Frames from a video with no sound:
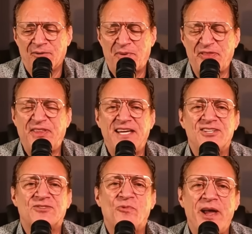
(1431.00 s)
But
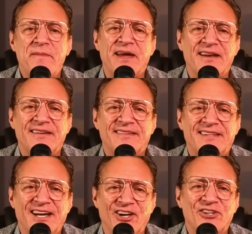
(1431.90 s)
these women,
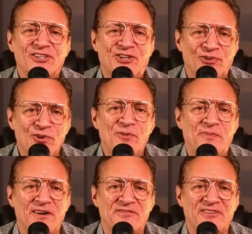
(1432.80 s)
the other
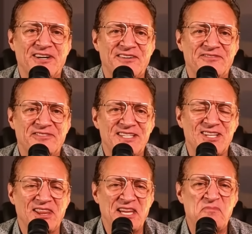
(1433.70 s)
group of these
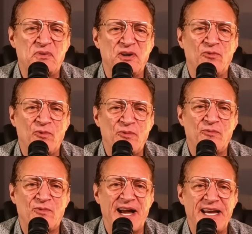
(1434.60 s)
liberal
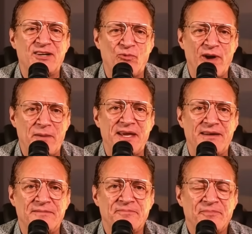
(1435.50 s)
white
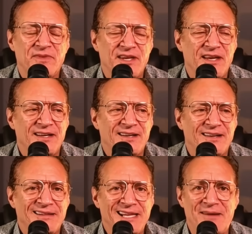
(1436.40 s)
women,
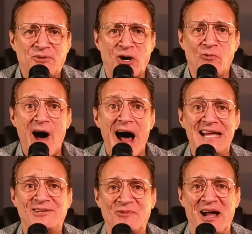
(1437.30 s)
I
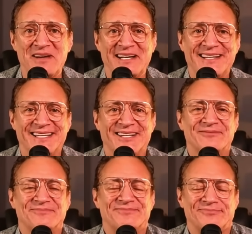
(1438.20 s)

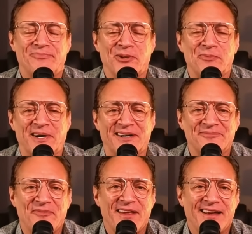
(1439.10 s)
know, Bill Burr,
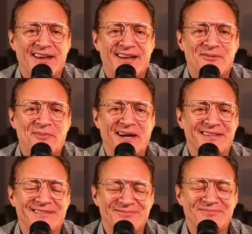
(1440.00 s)

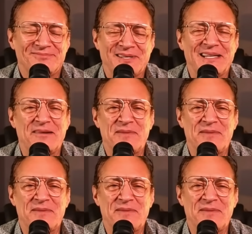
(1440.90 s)
but believe